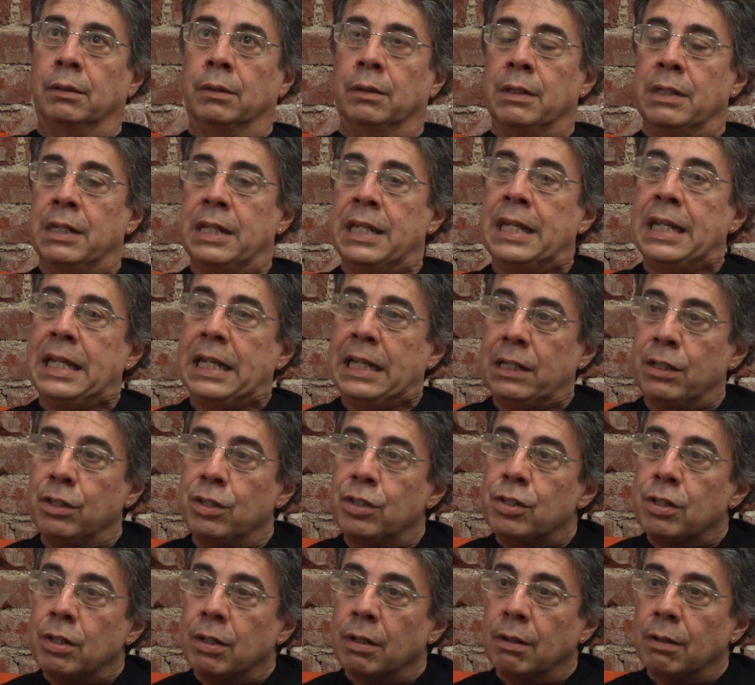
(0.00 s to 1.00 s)

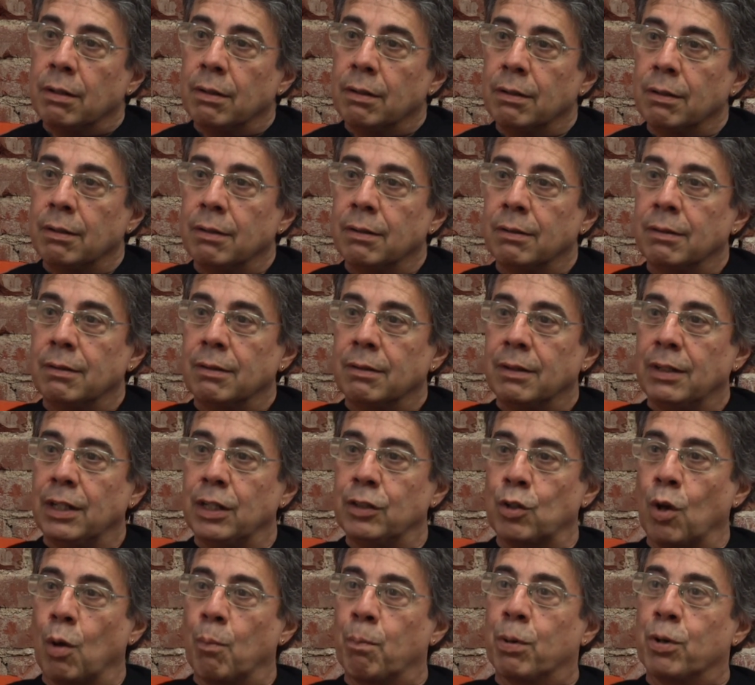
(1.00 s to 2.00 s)
needs,
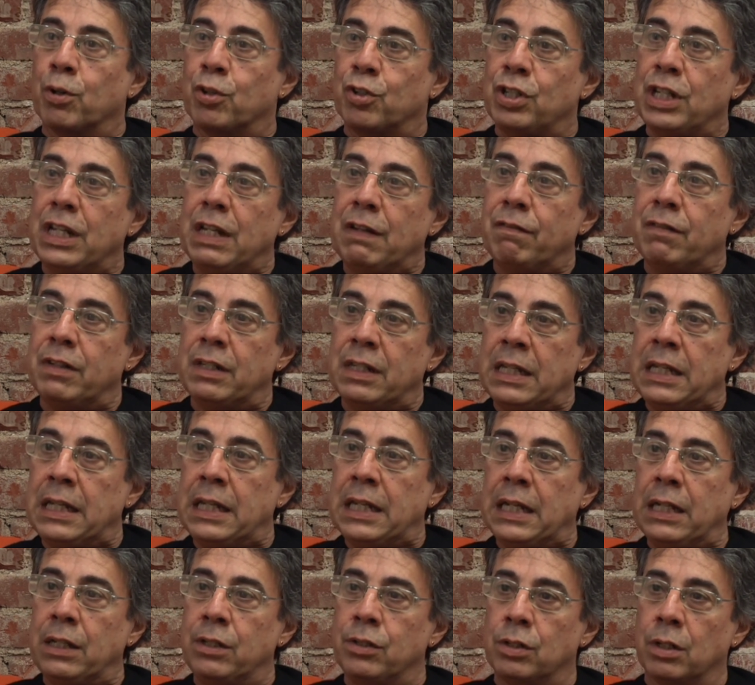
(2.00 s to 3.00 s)
his own perceived
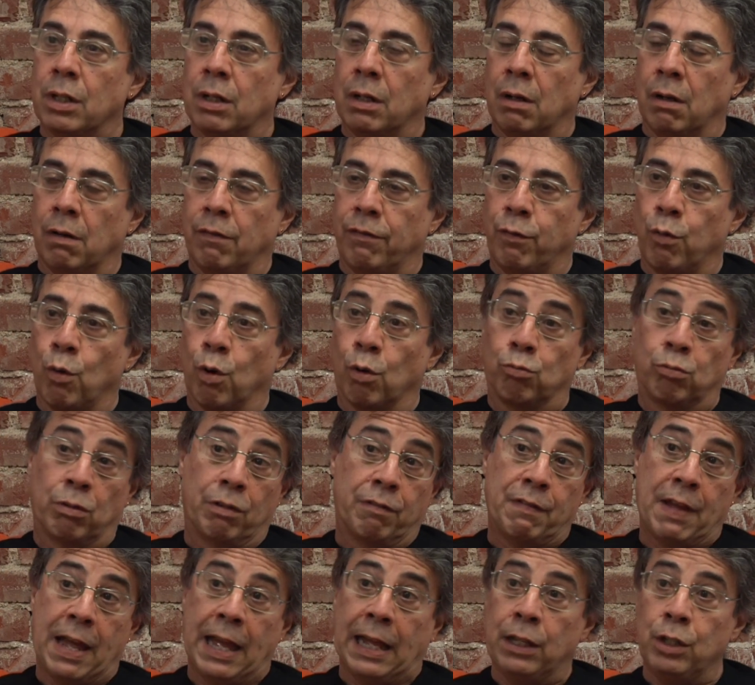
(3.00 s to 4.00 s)
needs for
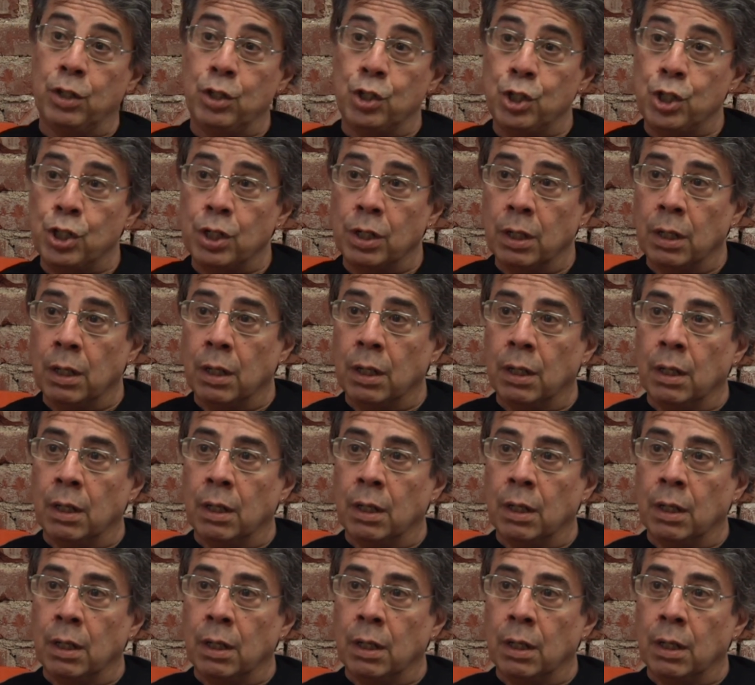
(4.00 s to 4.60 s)
revenge,